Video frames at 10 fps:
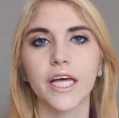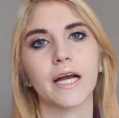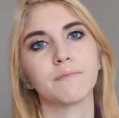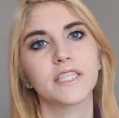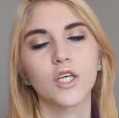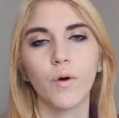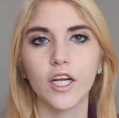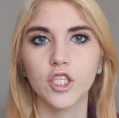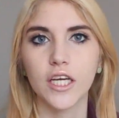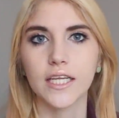Like I'm still
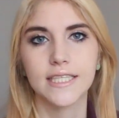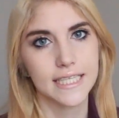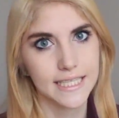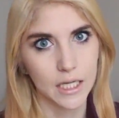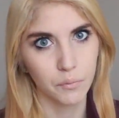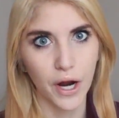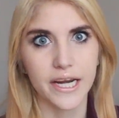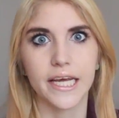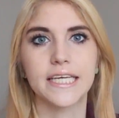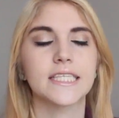watching sixteen and
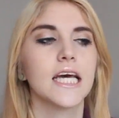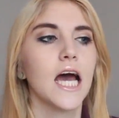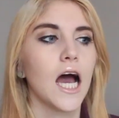Pregnant.